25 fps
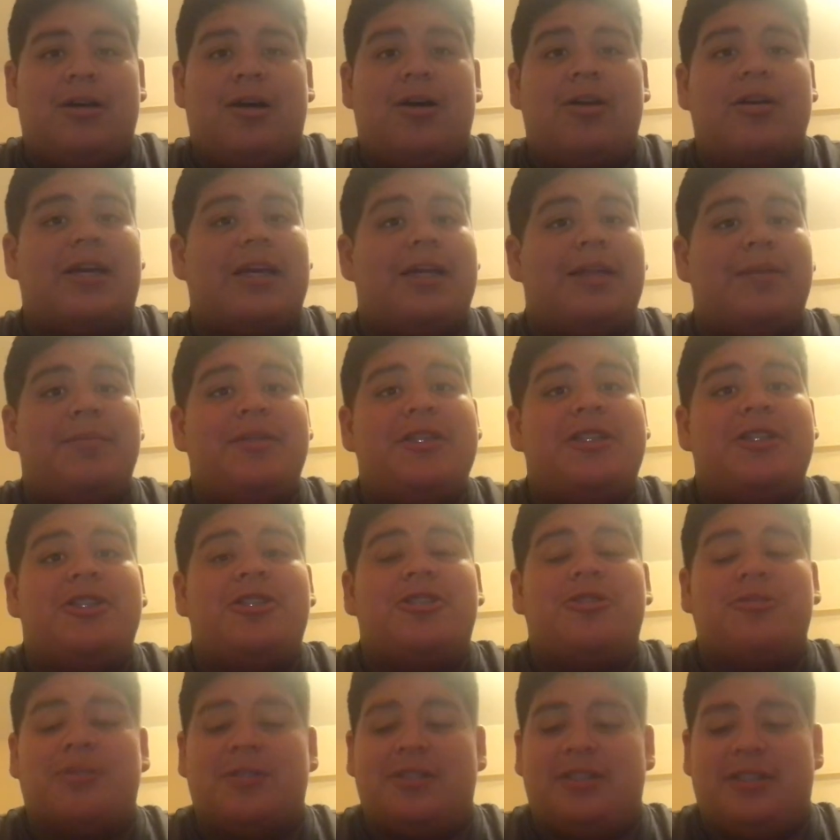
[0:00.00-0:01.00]
Okay, let me
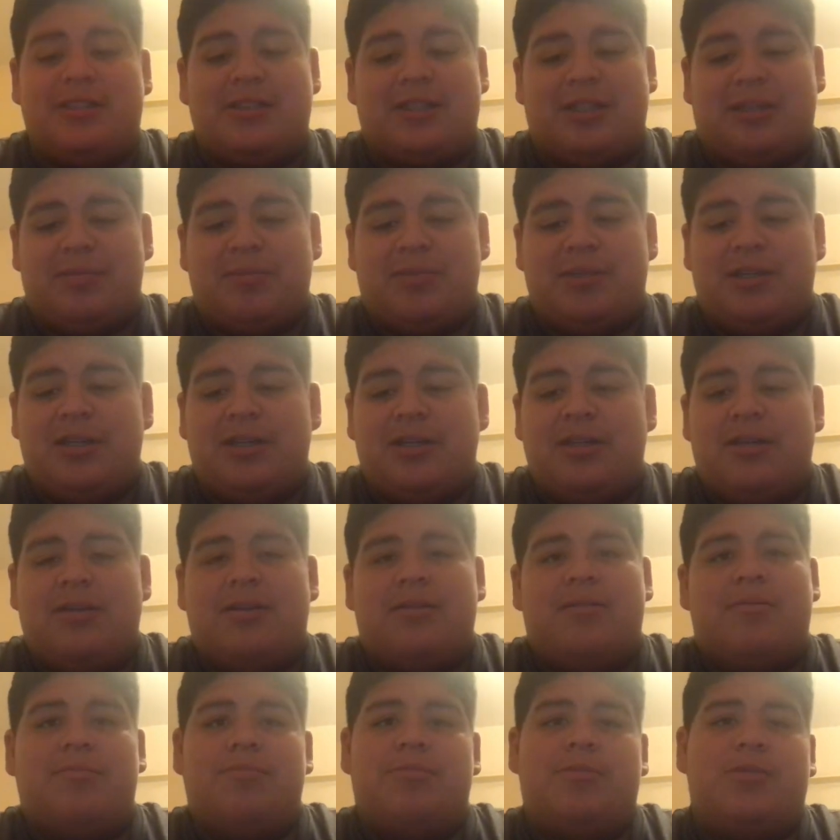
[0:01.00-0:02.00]
just shorten this up.
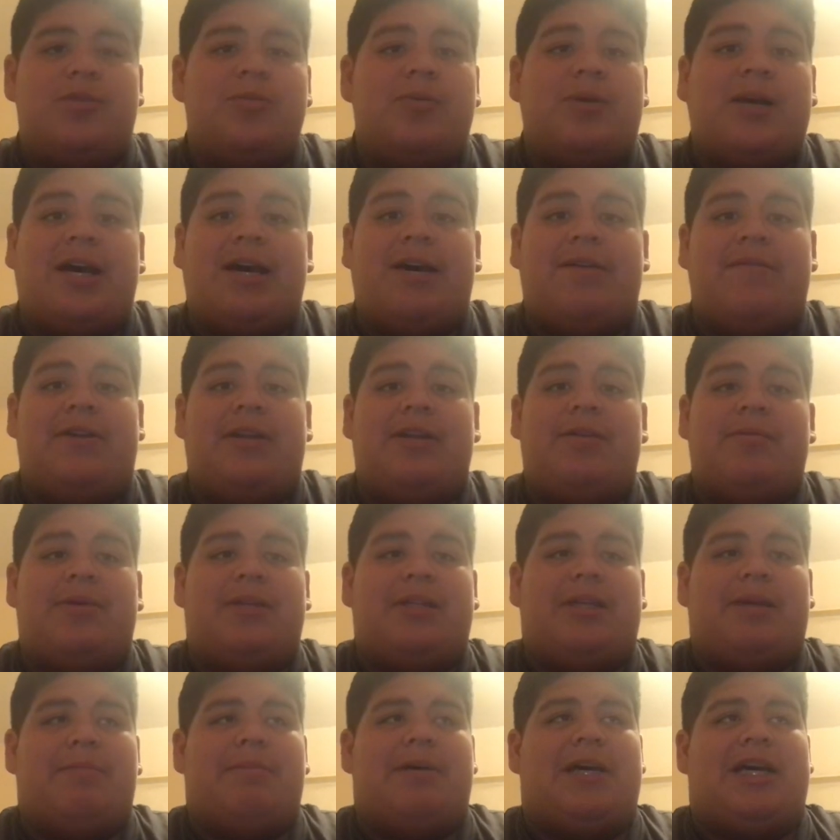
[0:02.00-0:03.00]
Do I have
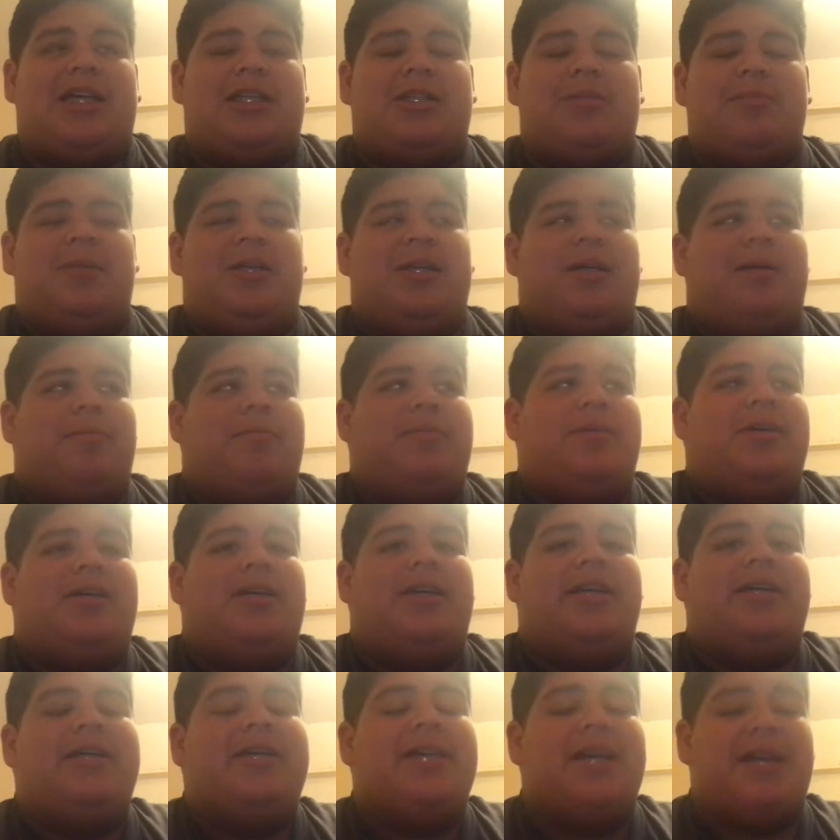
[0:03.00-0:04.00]
anyone that backs me up?
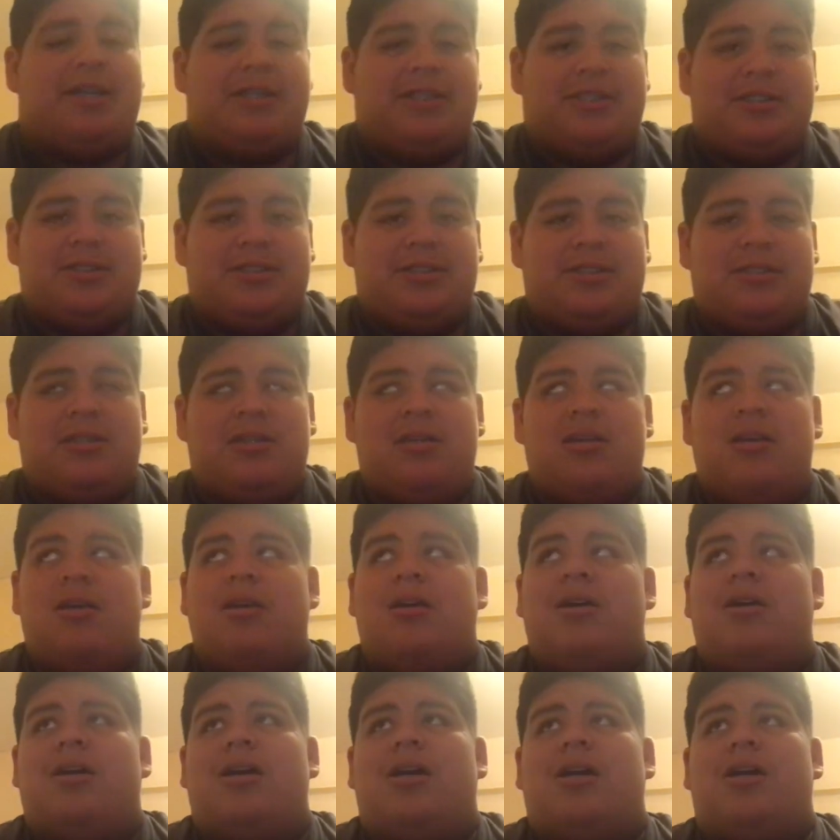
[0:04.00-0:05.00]
Yes
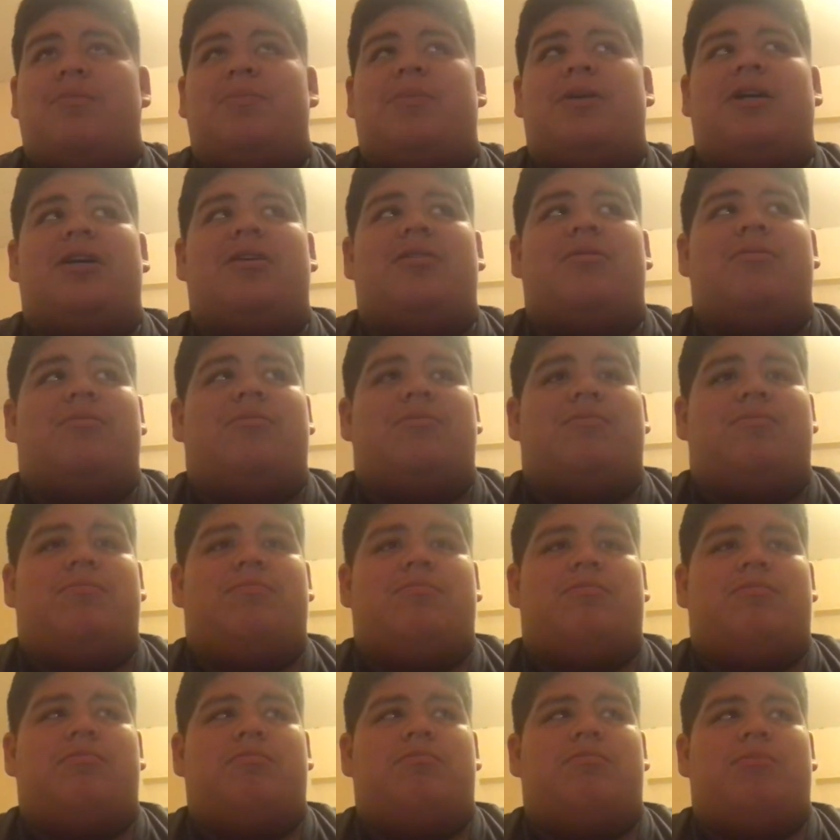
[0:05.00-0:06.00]
about
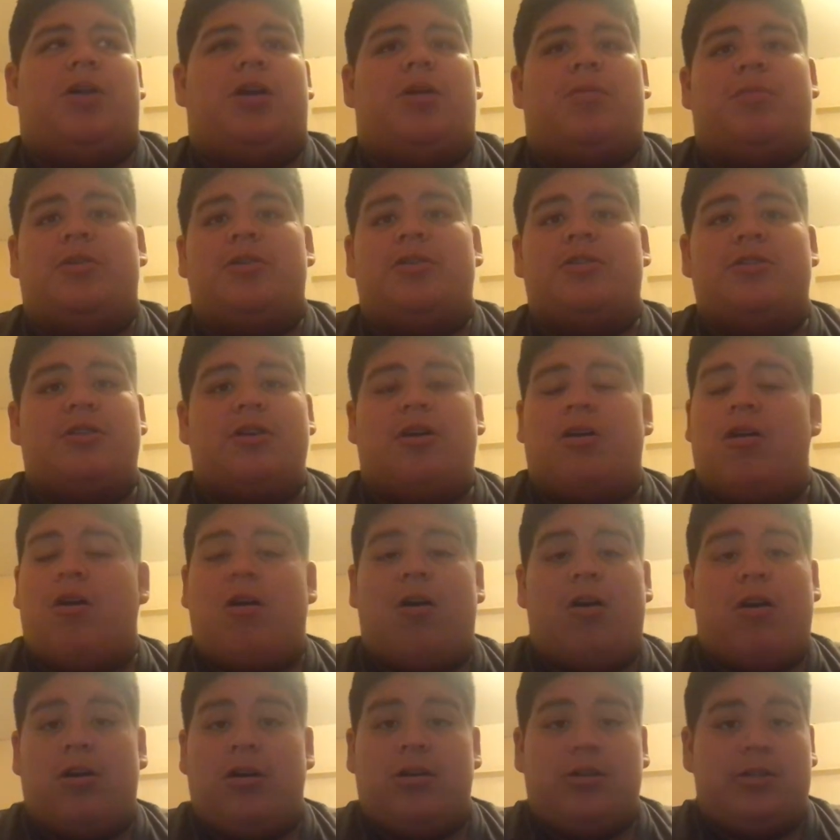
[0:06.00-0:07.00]
almost
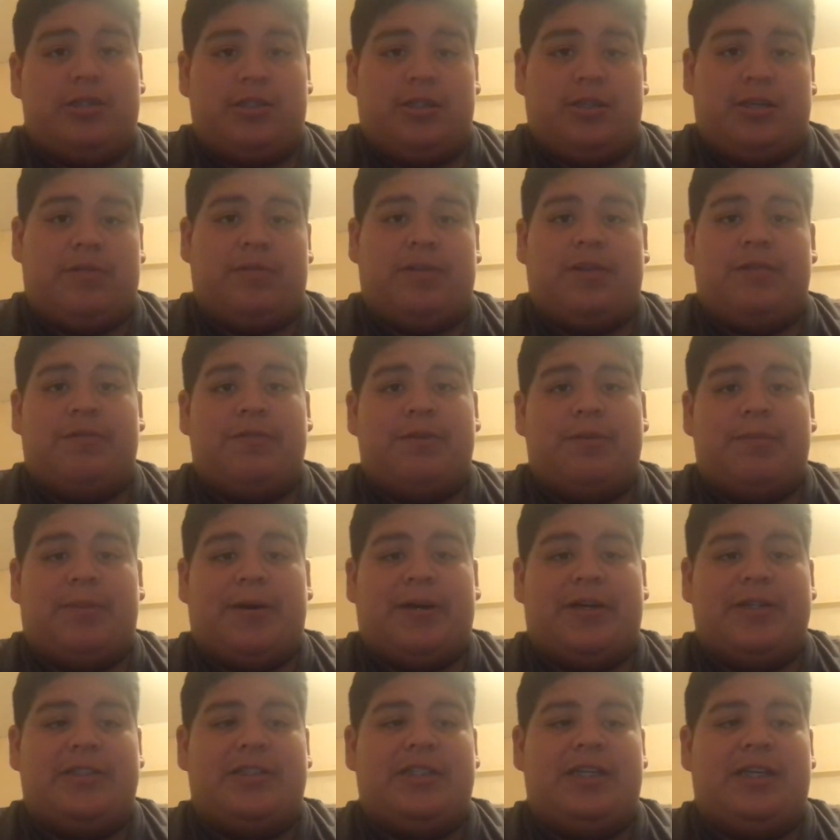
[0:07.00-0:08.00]
all of the
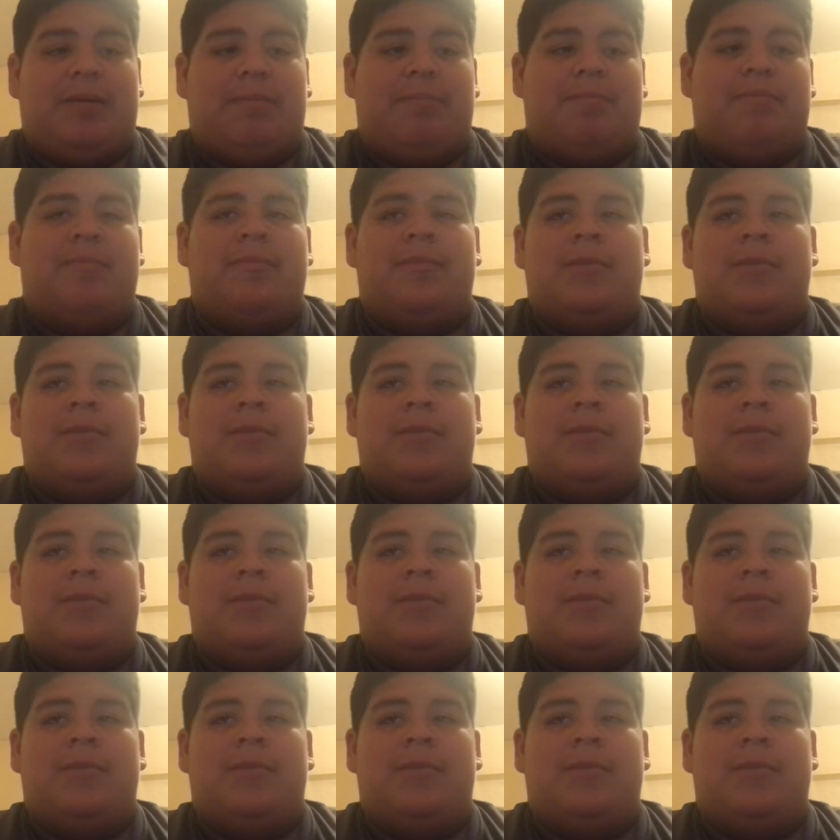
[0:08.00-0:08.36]
football team.